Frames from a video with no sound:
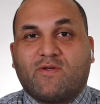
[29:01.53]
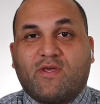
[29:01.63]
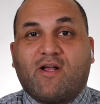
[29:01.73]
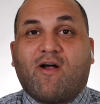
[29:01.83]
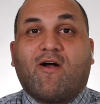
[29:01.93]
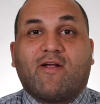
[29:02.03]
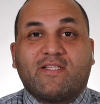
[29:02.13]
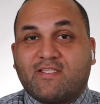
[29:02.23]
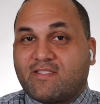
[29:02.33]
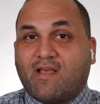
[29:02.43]
So there are
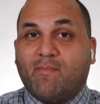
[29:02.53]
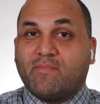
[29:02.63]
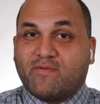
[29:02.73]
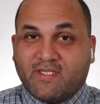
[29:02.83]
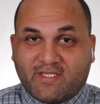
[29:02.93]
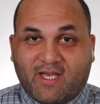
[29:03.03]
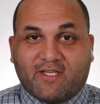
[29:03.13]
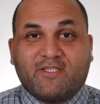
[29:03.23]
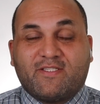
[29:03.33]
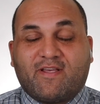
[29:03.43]
in some
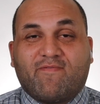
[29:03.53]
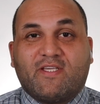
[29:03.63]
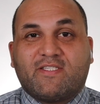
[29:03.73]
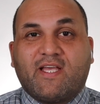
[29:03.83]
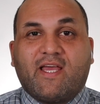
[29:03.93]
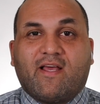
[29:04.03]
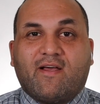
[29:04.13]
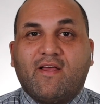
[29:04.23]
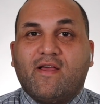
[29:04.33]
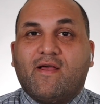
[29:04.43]
discussions of this
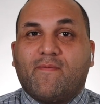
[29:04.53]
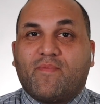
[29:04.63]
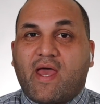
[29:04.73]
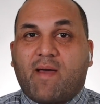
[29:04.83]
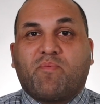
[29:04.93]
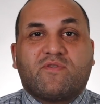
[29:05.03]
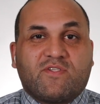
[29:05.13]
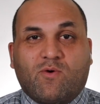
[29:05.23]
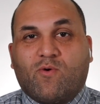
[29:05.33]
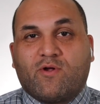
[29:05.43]
data, apples
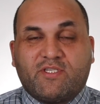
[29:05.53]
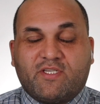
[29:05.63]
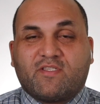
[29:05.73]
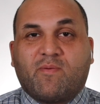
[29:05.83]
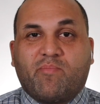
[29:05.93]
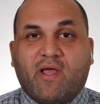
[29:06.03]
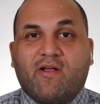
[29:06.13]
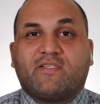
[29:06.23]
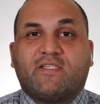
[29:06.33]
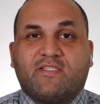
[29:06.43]
to oranges
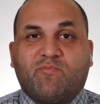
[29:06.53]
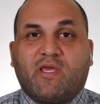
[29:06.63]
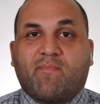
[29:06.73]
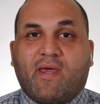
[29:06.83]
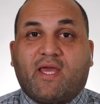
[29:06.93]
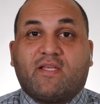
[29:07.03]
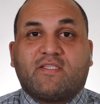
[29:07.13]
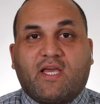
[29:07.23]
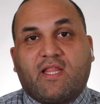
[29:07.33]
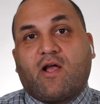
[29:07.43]
comparisons being made and
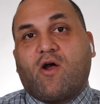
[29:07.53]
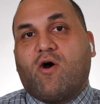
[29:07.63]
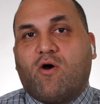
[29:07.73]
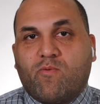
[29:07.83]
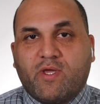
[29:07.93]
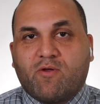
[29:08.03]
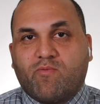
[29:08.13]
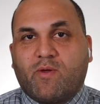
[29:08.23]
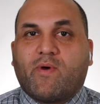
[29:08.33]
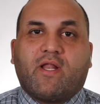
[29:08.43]
saying like, oh, we,
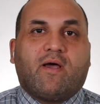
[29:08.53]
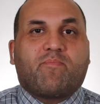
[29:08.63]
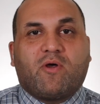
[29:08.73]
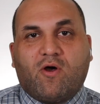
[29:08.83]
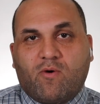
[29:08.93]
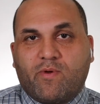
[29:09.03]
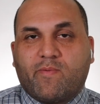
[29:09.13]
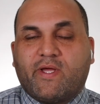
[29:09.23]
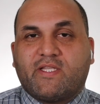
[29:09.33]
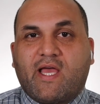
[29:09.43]
we went up, oh, we
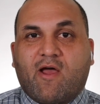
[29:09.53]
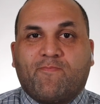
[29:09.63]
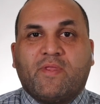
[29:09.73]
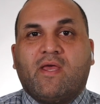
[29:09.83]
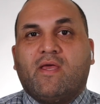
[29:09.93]
went down.